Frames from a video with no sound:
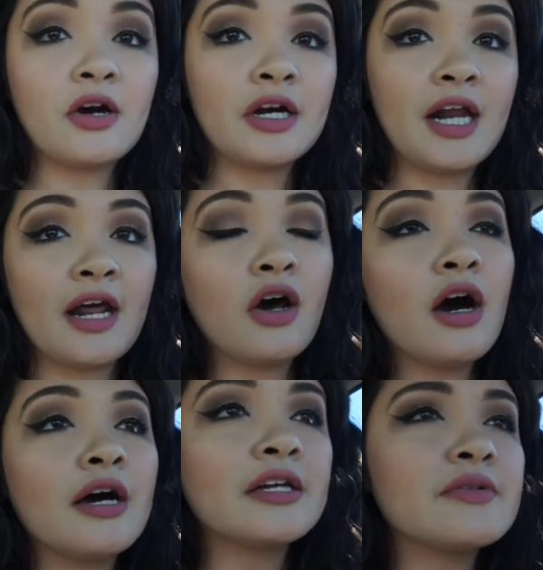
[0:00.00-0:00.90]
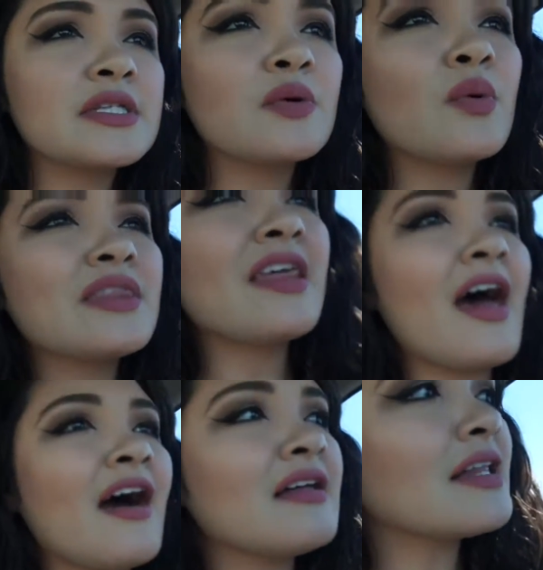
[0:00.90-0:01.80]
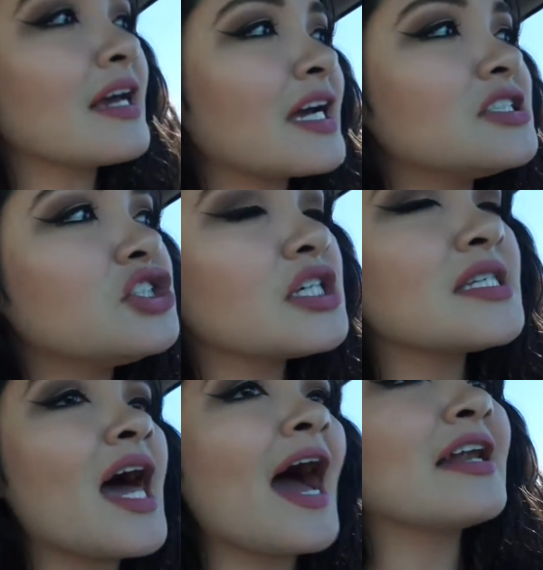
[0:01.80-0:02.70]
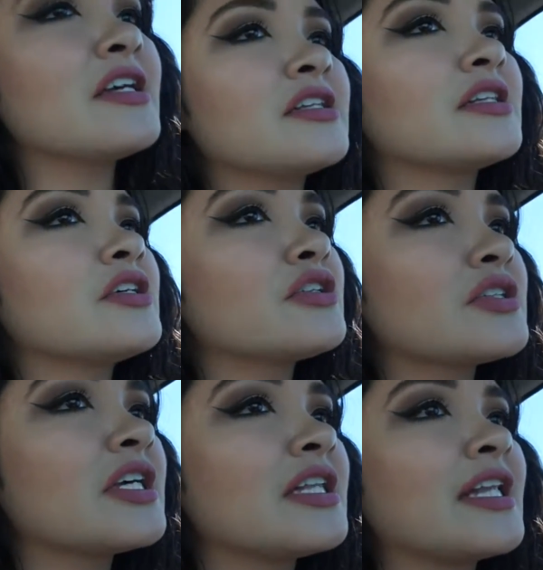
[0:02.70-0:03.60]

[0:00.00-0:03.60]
card at all. And I was like, what the hell? Like, I just had it literally